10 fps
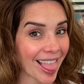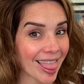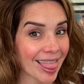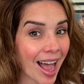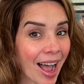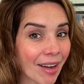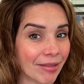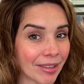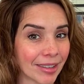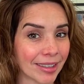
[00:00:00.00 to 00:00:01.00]

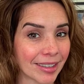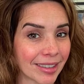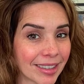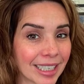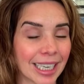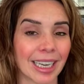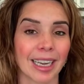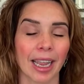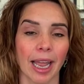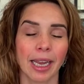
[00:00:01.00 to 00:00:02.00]
Love.
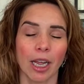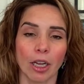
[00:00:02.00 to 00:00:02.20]
Okay?